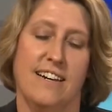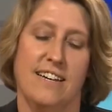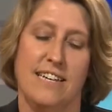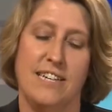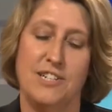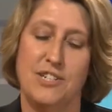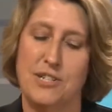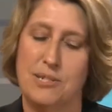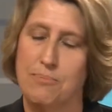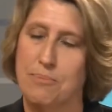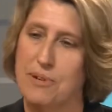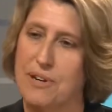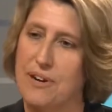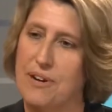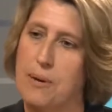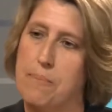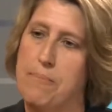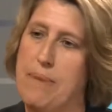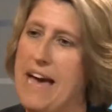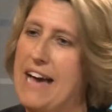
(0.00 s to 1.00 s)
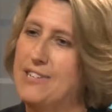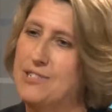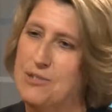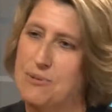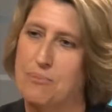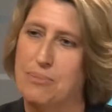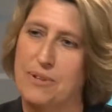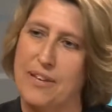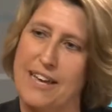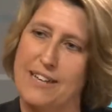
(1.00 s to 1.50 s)
He just put out a
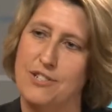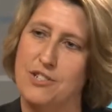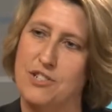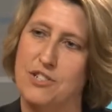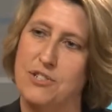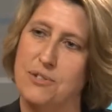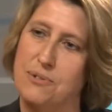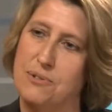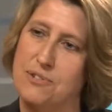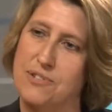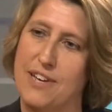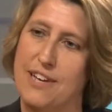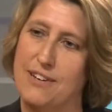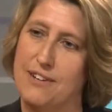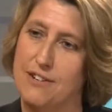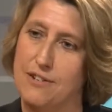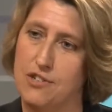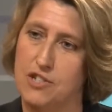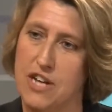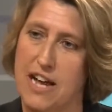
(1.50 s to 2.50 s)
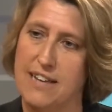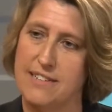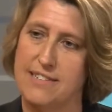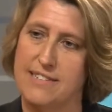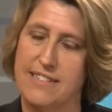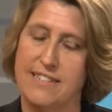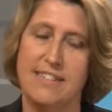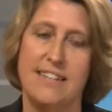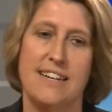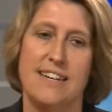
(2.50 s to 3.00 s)
Badger pledge to Senator
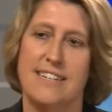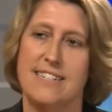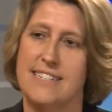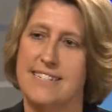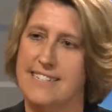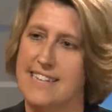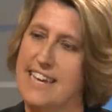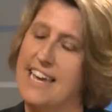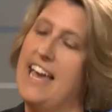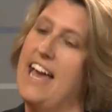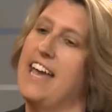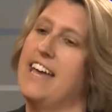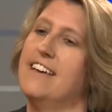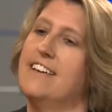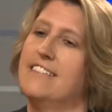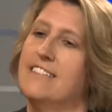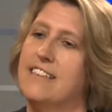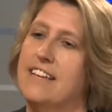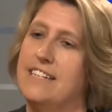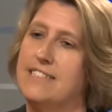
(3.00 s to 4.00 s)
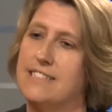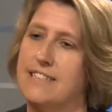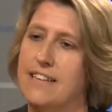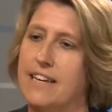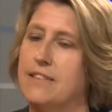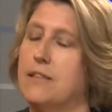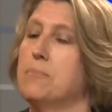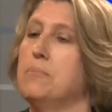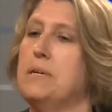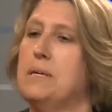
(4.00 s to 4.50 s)
Johnson to say, hey, let's
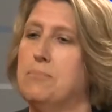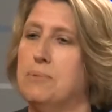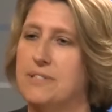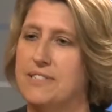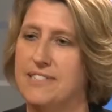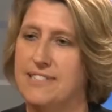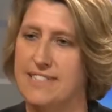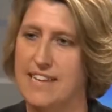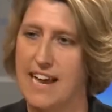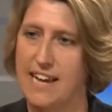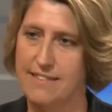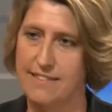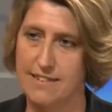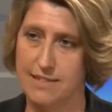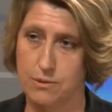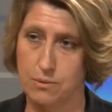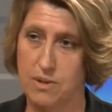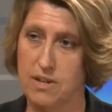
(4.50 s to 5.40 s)
let the people decide this.